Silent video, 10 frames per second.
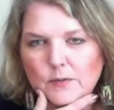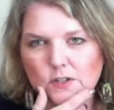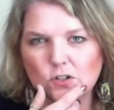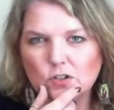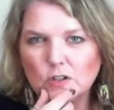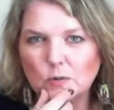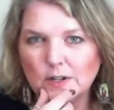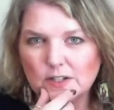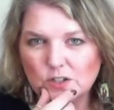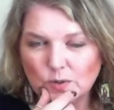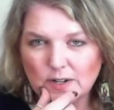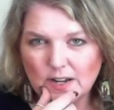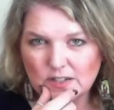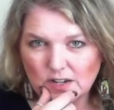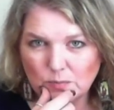is usually, a
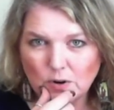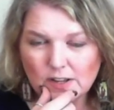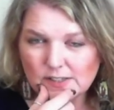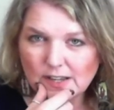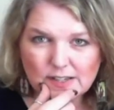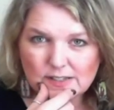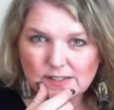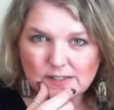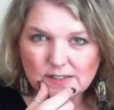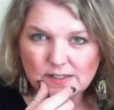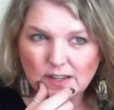28-day process?